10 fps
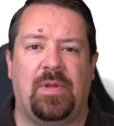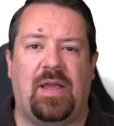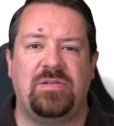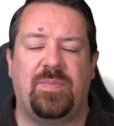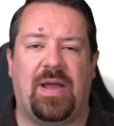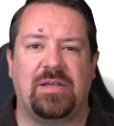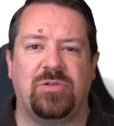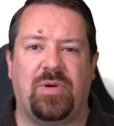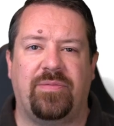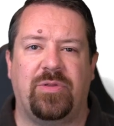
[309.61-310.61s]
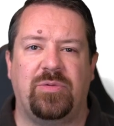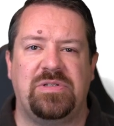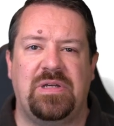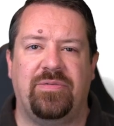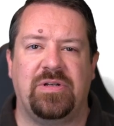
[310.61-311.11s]
As the packets arrive at the
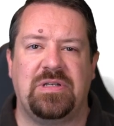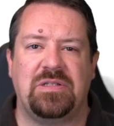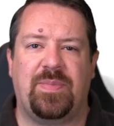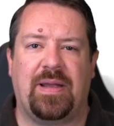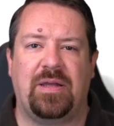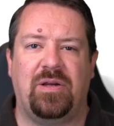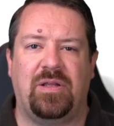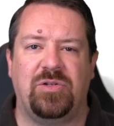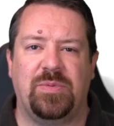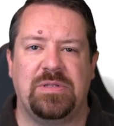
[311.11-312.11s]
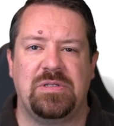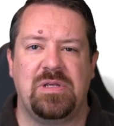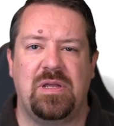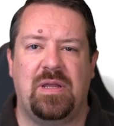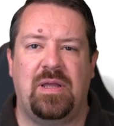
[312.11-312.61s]
receiver, it sends back acknowledgements.